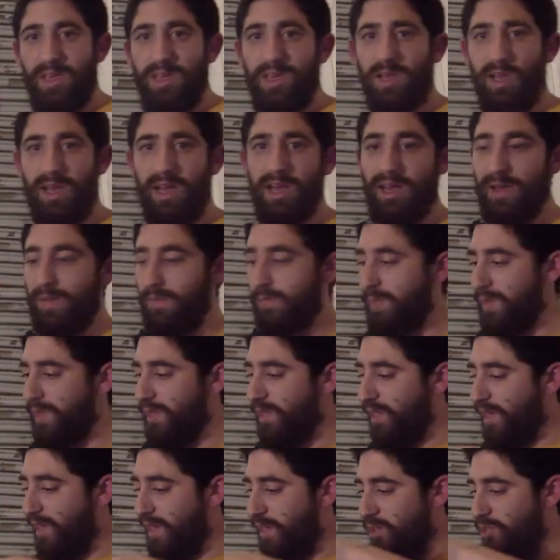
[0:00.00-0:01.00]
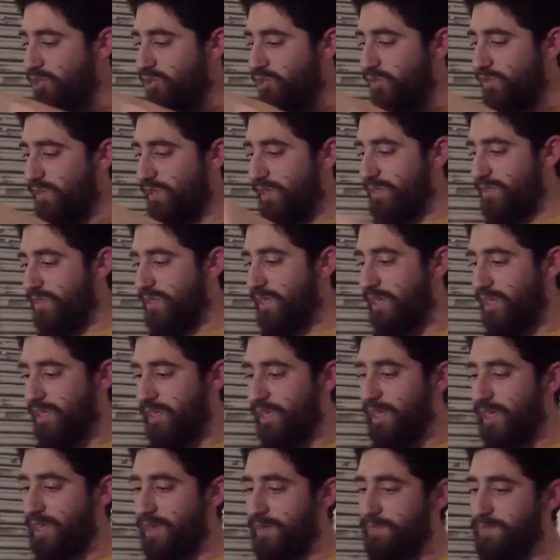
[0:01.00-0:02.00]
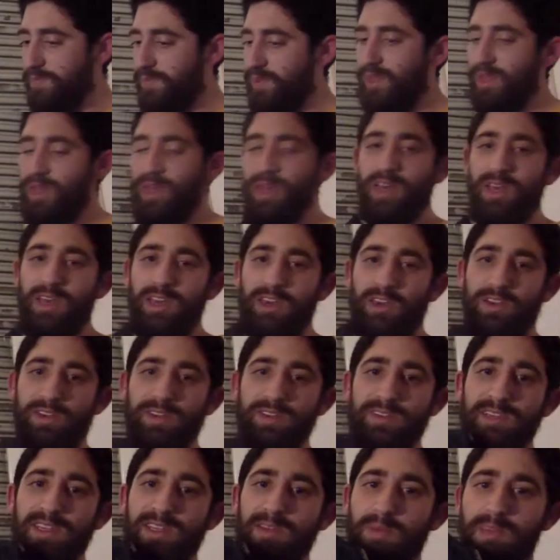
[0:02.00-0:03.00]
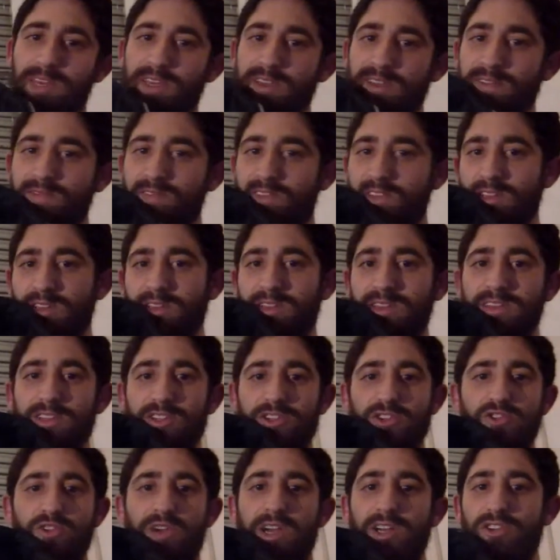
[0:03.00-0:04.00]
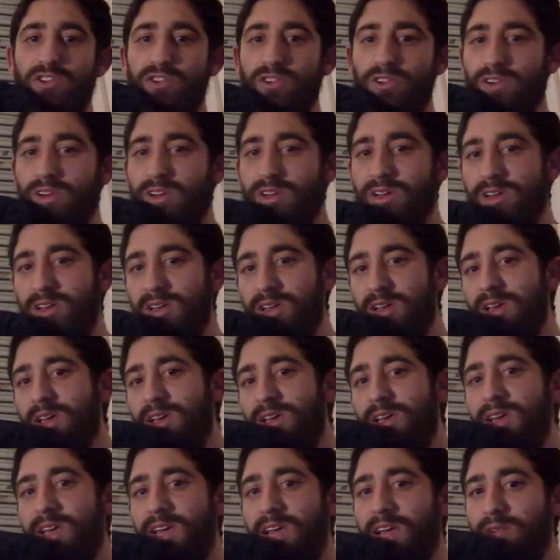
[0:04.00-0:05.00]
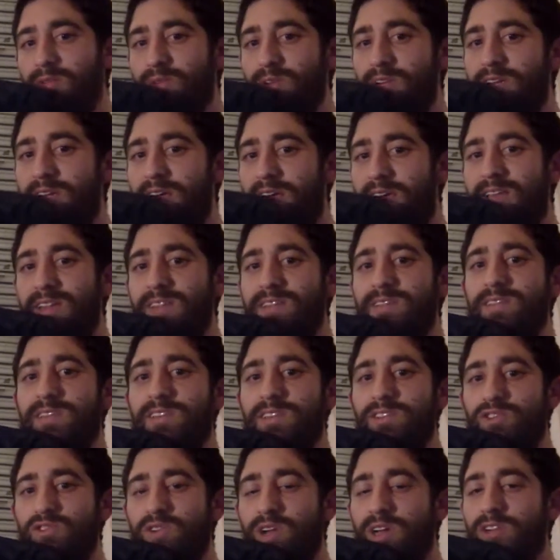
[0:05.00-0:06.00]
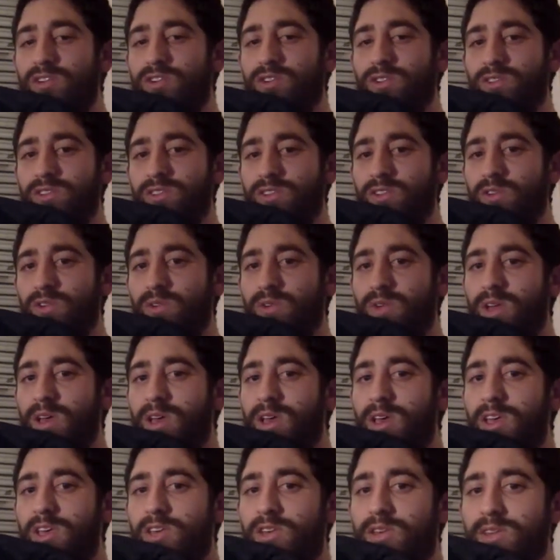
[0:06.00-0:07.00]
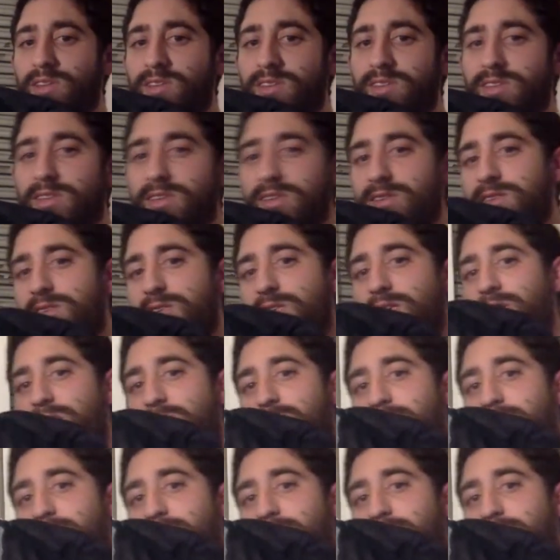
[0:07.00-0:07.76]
And I'll show you the inside again. You can see that because of the structure, it retains the structure. So you can still see